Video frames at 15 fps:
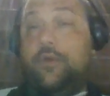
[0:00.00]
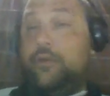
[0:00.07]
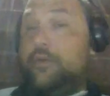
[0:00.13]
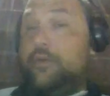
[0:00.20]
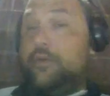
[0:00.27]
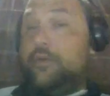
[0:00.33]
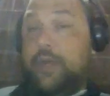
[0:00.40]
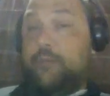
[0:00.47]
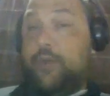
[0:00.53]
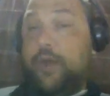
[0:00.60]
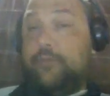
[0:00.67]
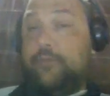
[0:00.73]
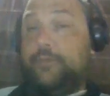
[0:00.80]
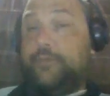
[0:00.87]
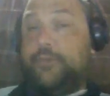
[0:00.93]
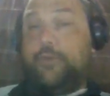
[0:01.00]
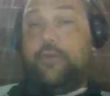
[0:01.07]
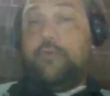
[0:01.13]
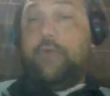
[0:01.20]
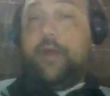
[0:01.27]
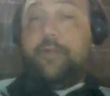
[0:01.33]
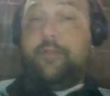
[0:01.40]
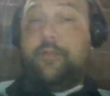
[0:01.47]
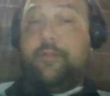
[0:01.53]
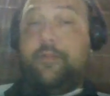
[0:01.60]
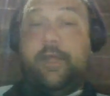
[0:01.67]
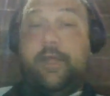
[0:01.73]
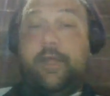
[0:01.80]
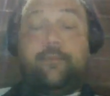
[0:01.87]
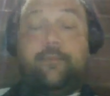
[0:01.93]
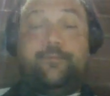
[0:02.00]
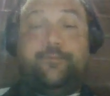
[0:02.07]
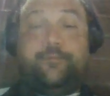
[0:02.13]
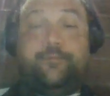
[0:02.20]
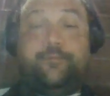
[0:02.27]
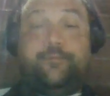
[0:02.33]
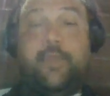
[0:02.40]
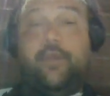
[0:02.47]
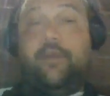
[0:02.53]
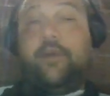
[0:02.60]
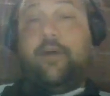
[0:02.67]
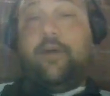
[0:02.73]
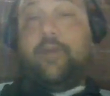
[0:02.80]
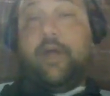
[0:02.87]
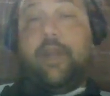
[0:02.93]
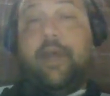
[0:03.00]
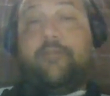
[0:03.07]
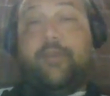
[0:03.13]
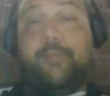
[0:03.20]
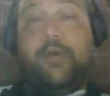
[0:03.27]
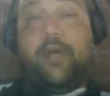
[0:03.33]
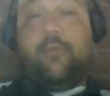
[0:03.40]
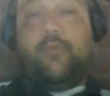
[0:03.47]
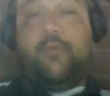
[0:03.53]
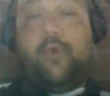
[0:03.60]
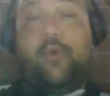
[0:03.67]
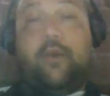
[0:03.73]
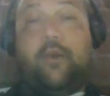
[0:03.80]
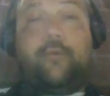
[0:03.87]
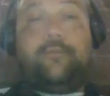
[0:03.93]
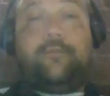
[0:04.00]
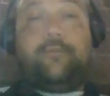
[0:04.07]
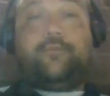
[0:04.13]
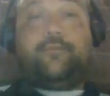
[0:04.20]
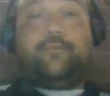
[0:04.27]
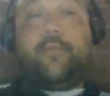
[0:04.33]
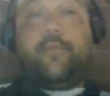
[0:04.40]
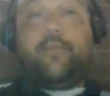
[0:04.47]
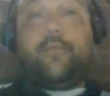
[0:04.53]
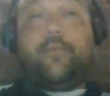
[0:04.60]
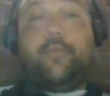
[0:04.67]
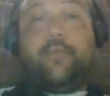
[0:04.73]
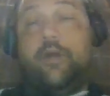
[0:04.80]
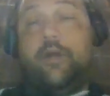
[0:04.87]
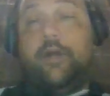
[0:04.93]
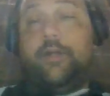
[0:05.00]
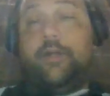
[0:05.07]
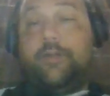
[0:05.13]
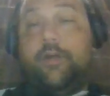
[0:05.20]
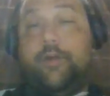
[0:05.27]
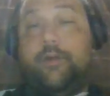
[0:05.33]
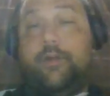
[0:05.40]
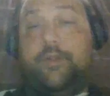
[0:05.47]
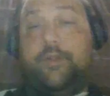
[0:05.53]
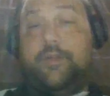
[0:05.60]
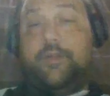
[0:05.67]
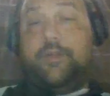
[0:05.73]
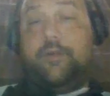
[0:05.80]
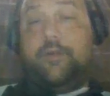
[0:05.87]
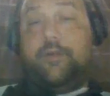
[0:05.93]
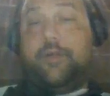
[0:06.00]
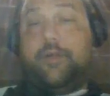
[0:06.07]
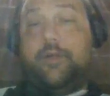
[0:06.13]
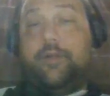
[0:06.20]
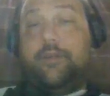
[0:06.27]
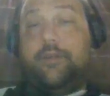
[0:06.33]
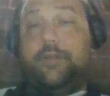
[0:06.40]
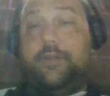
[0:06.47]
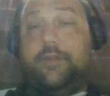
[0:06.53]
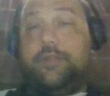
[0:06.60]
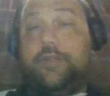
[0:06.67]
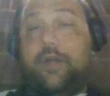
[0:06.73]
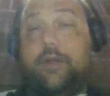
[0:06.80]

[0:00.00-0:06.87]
same problem sooner rather than later of not having potable water. So I consider this